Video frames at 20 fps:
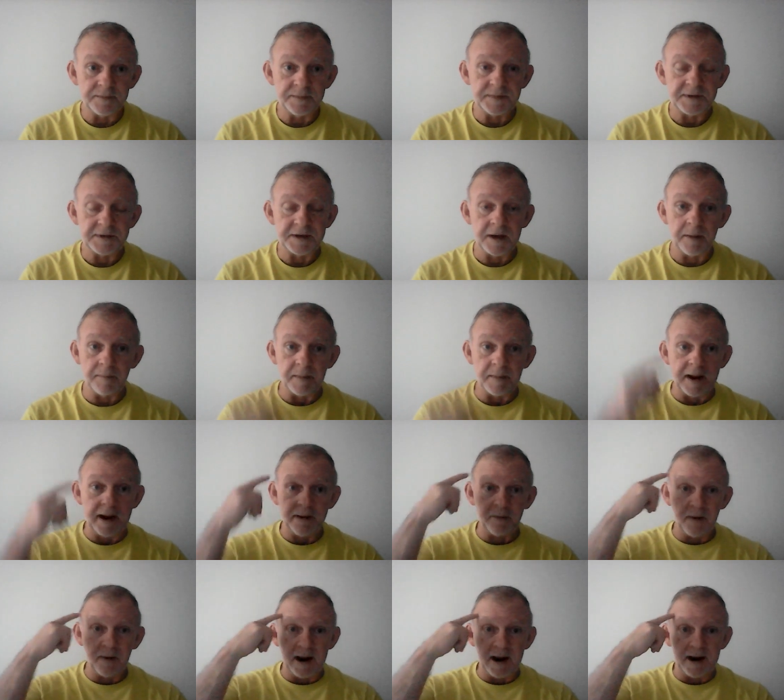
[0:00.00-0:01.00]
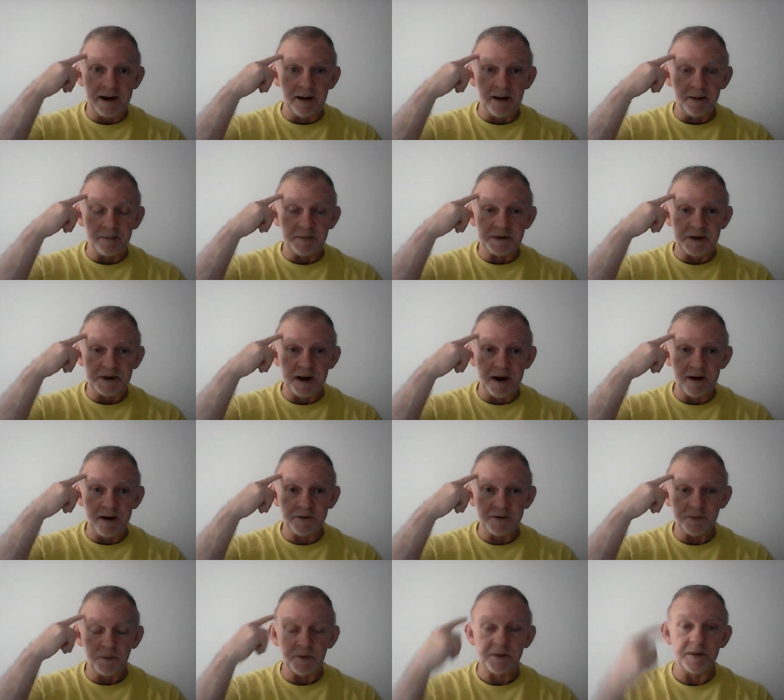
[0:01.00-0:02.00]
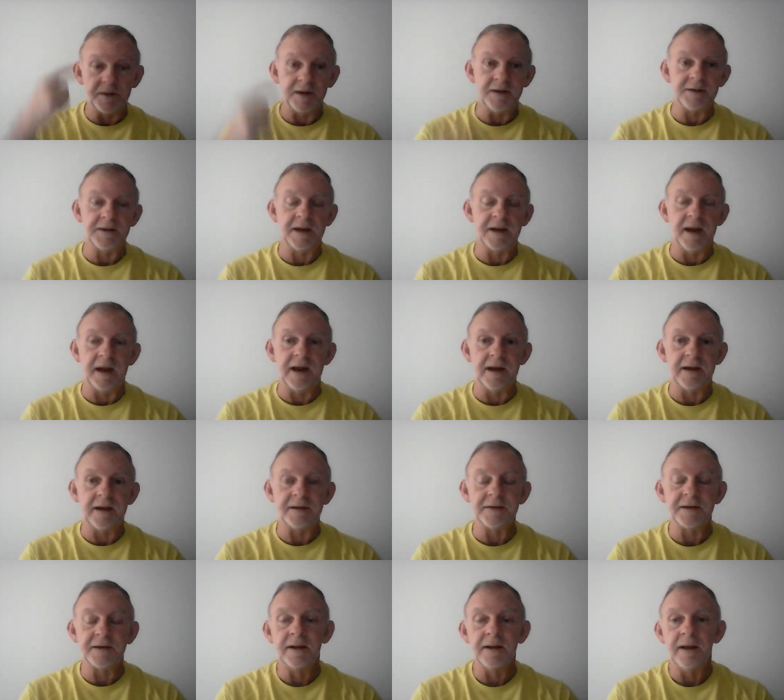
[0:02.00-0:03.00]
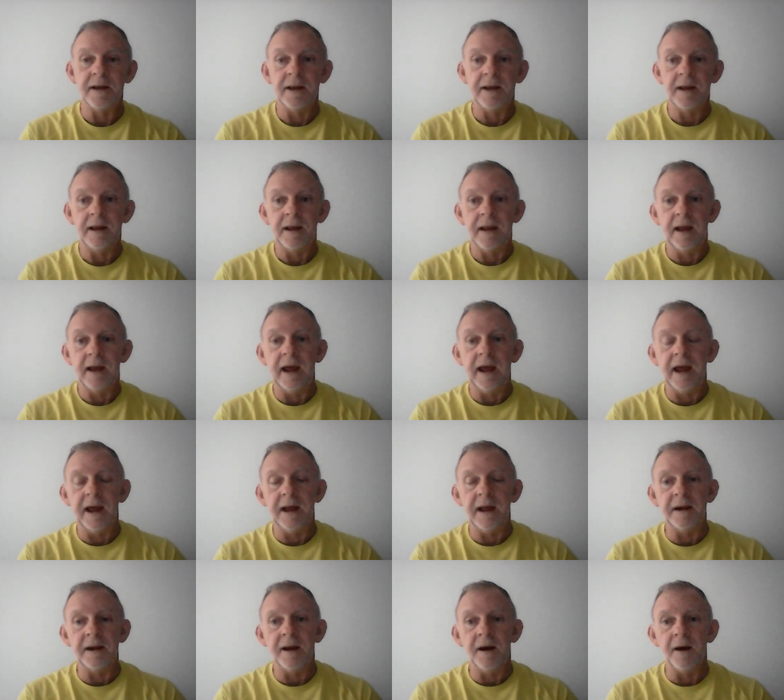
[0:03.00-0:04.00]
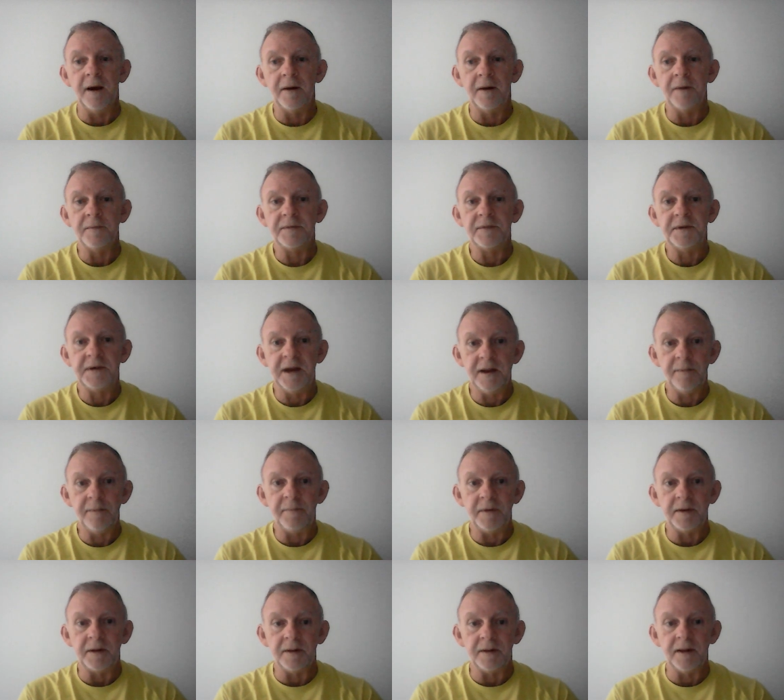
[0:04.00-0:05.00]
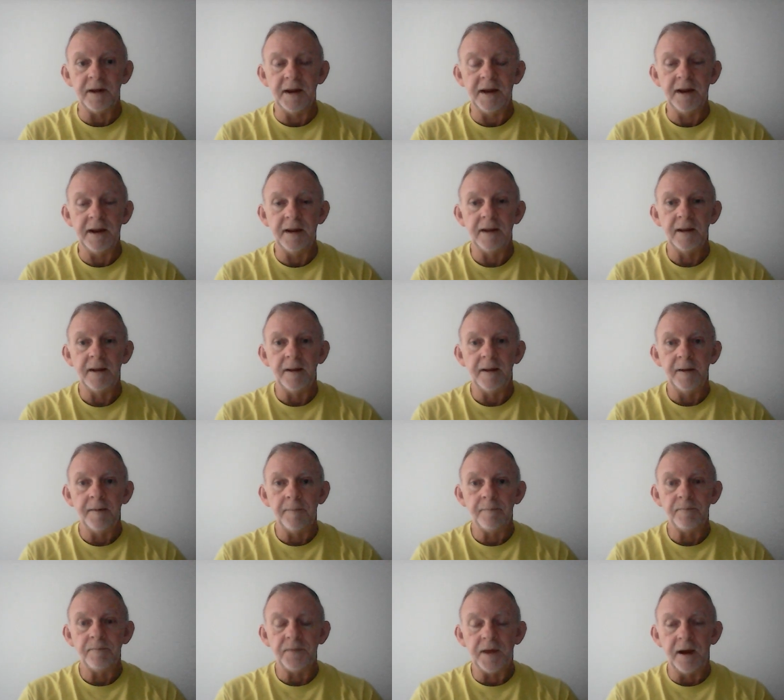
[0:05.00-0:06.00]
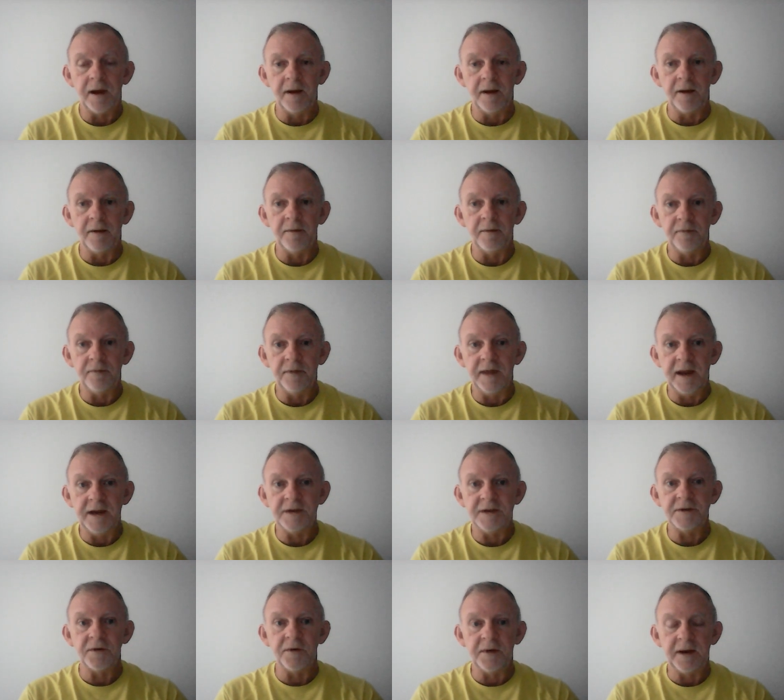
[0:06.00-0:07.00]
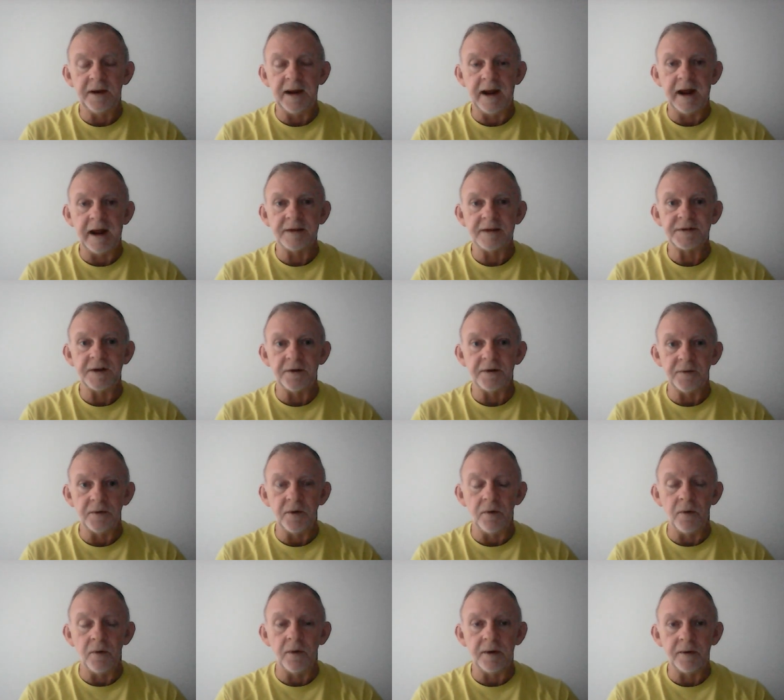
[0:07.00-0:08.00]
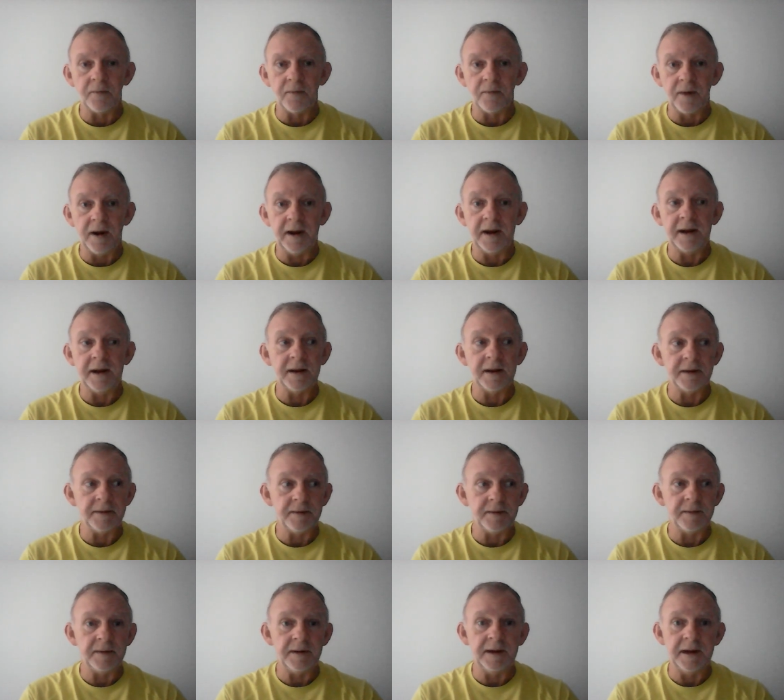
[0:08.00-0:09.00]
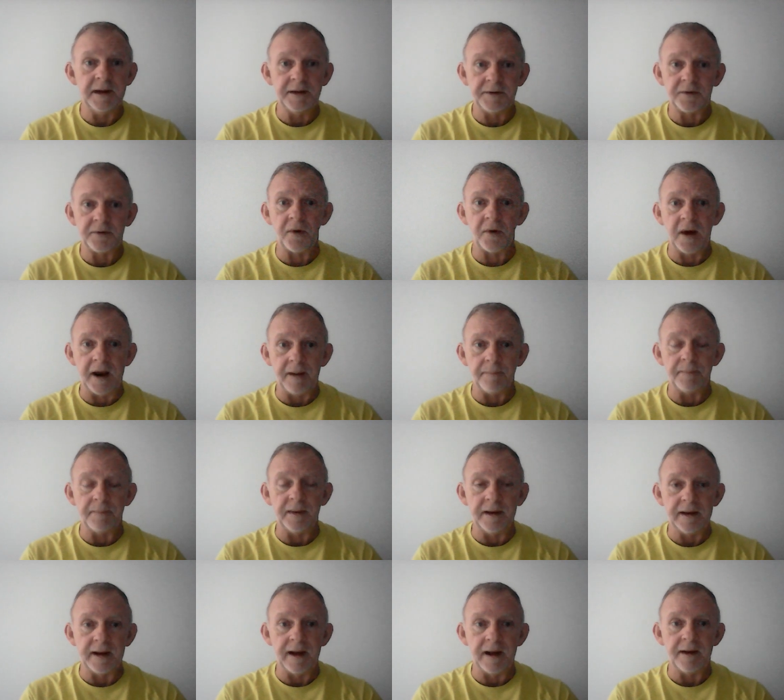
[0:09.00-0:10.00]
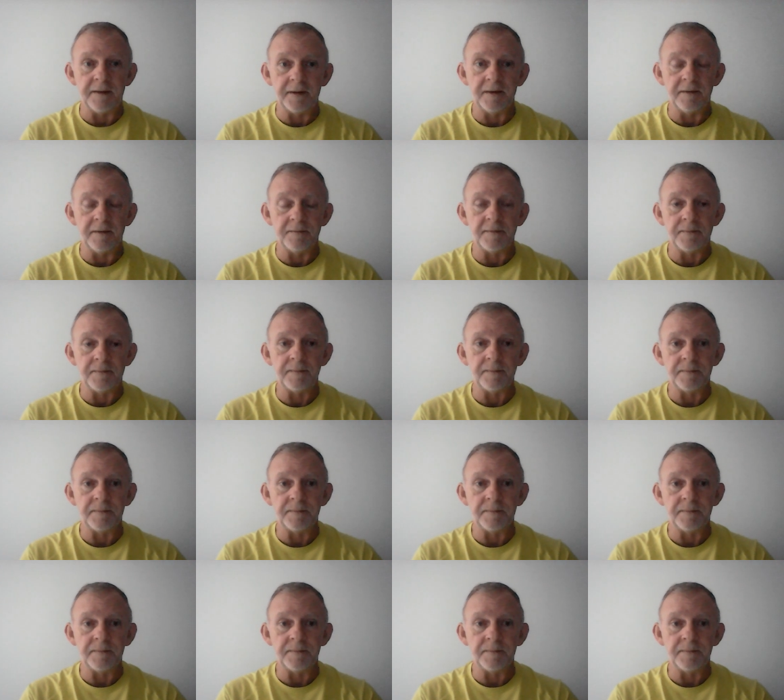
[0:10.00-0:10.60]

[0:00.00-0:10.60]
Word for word: Something ain't right upstairs with these guys, and uh, typically uh, these are the guys that'll go in the ring and get the crap beat out of them.